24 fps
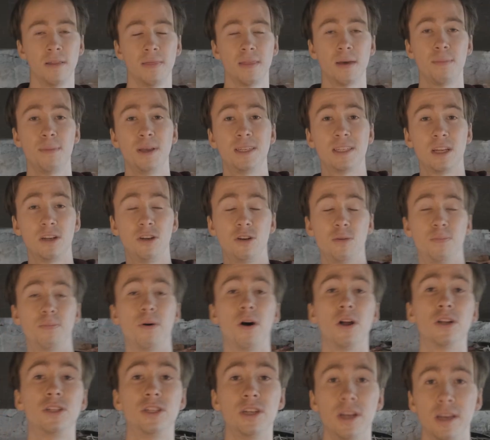that means that your
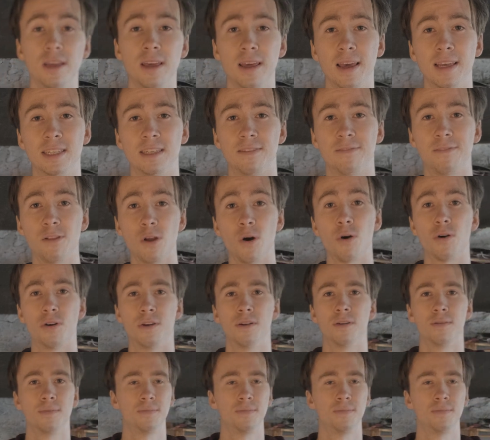punching is flawed.